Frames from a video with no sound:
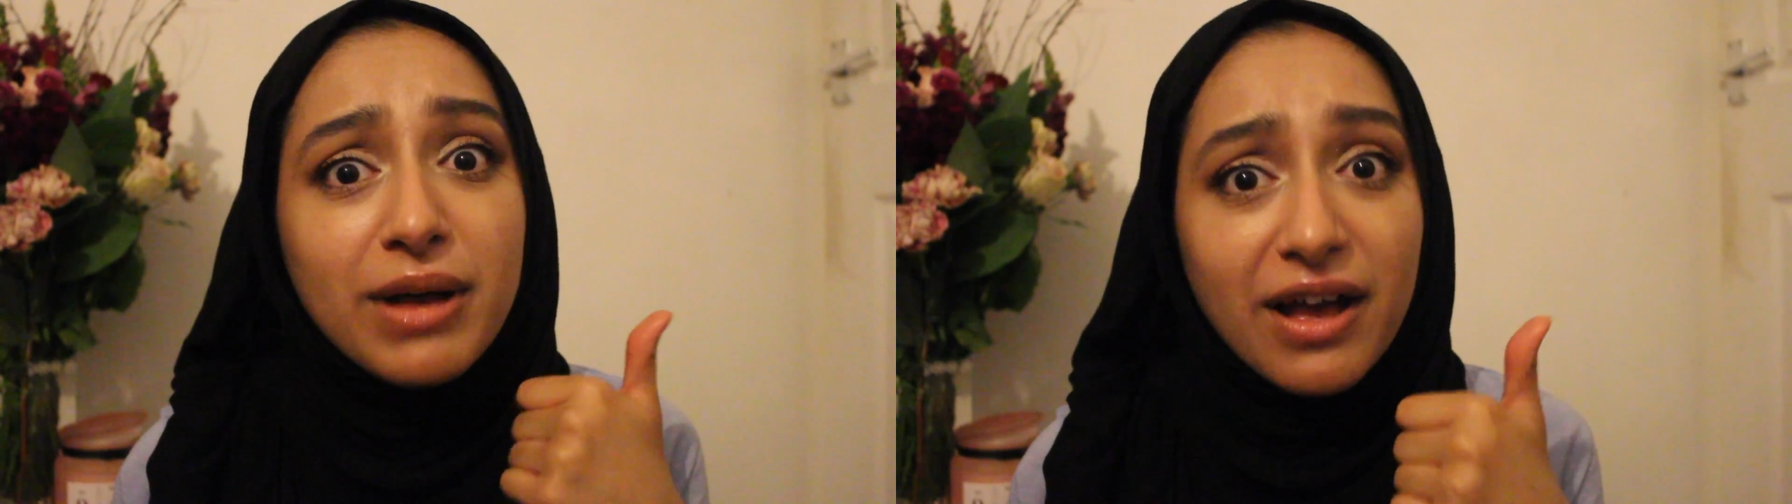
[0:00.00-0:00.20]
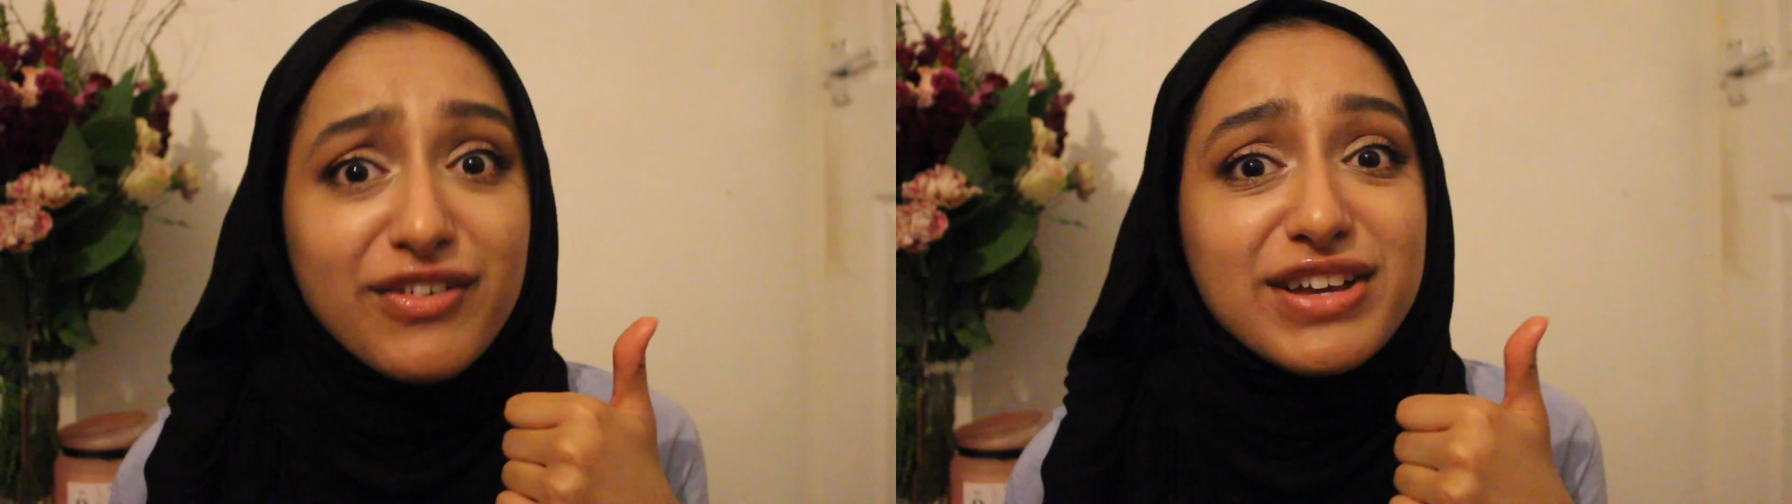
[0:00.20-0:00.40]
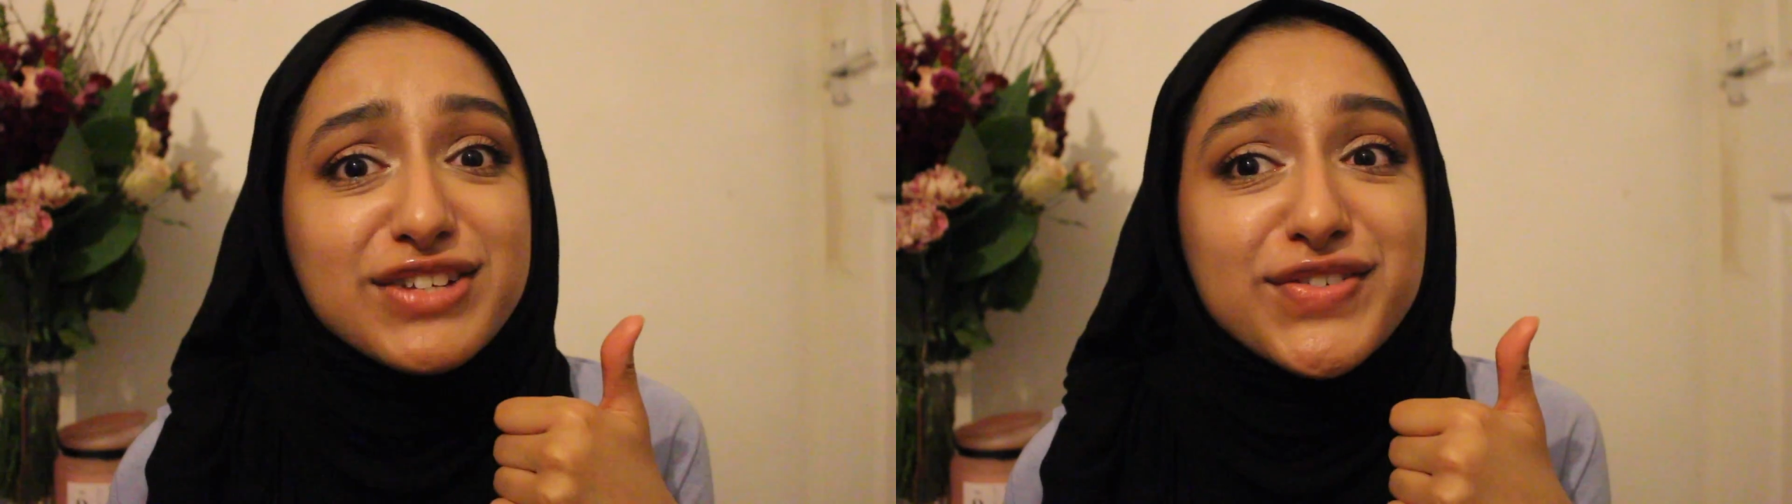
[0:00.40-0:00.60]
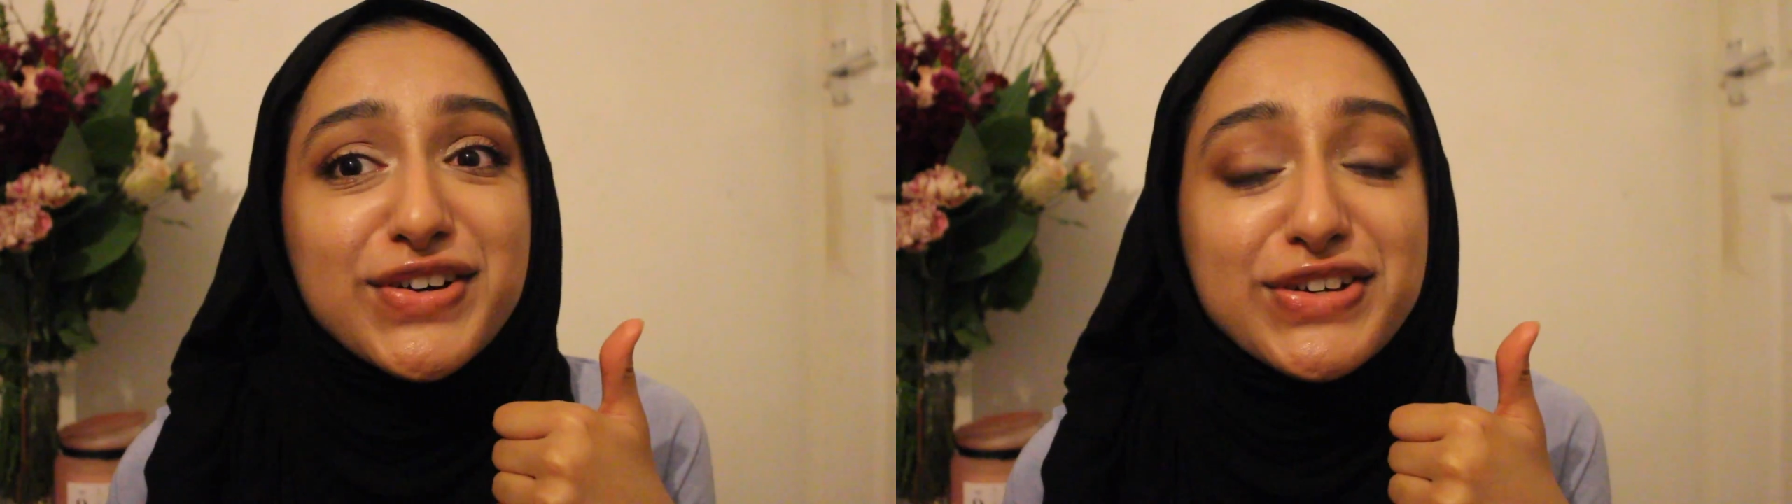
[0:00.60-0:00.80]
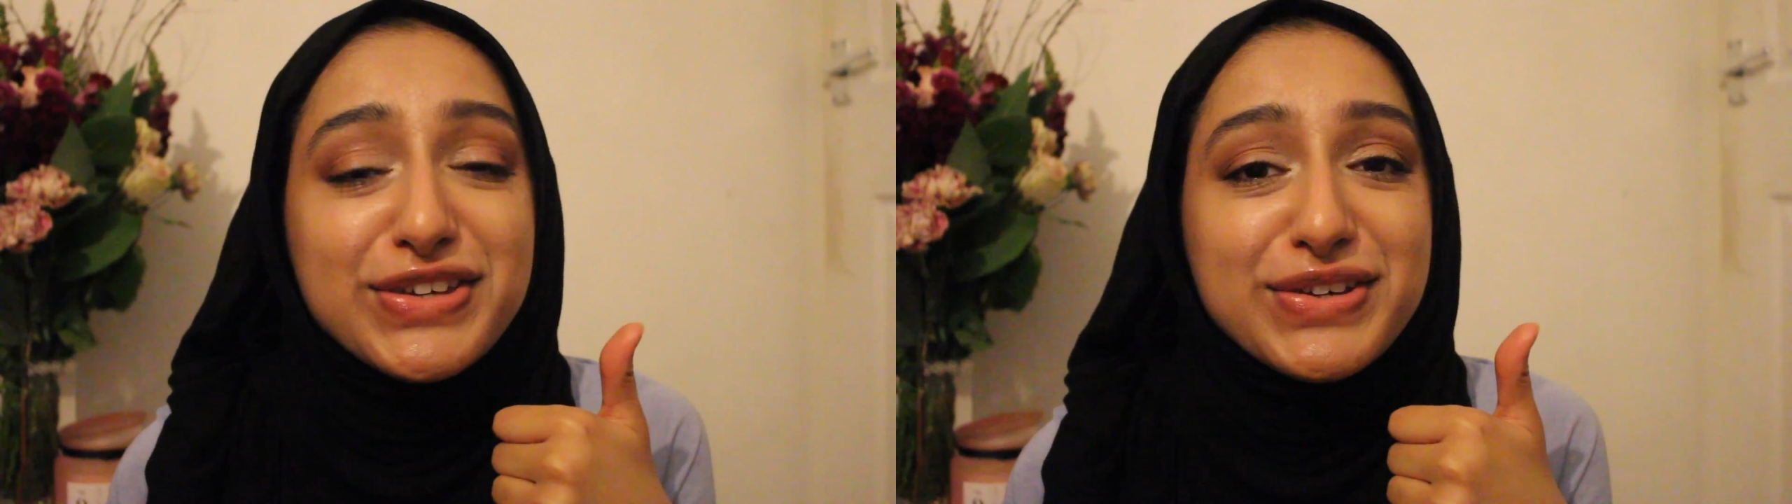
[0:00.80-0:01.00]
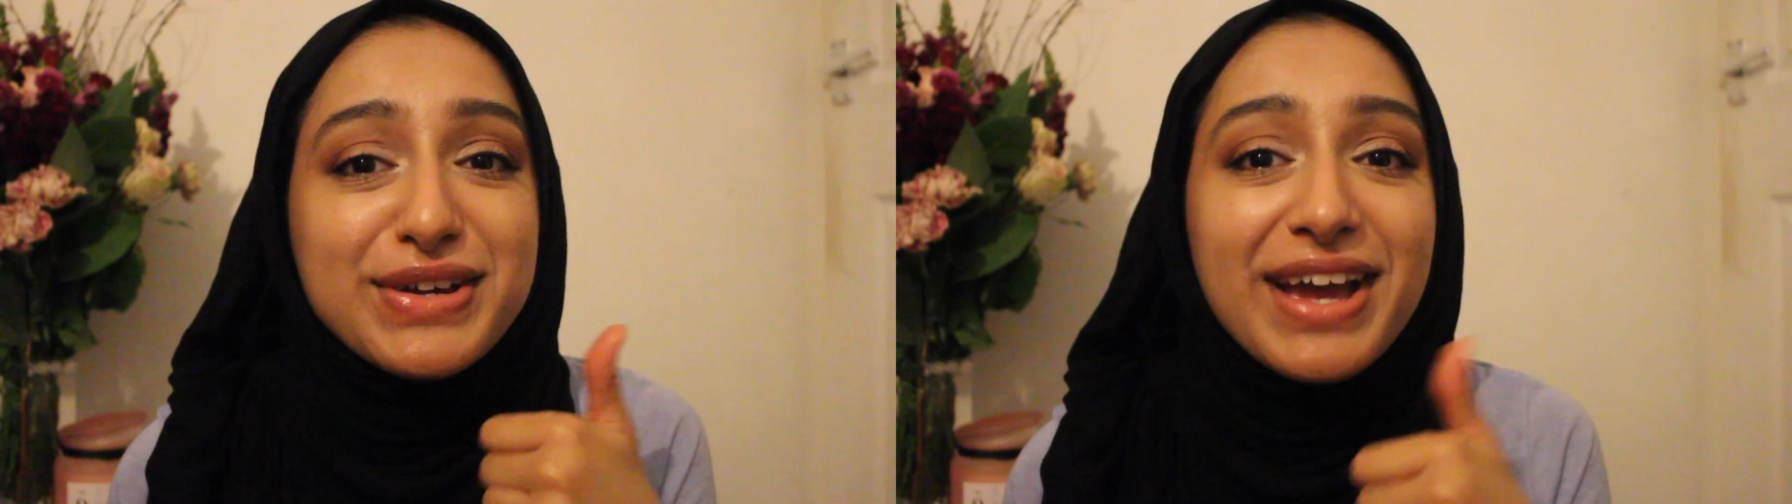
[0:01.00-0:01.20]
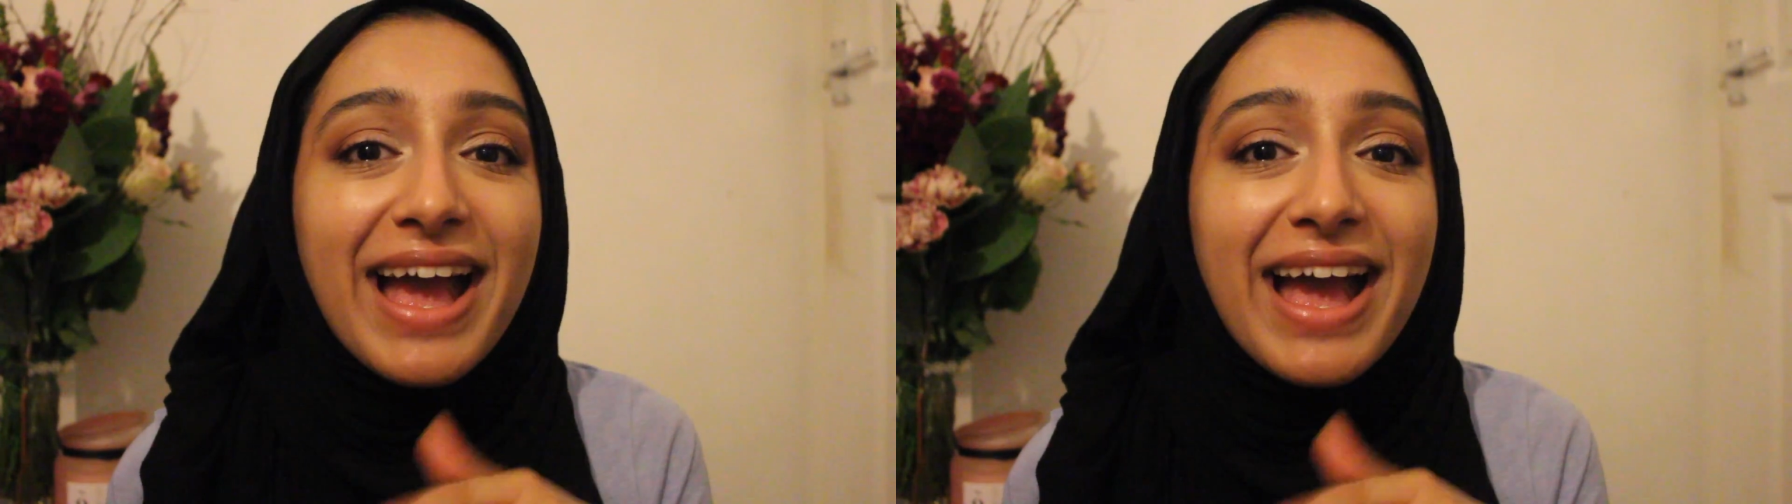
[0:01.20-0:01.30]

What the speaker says: perfect for you.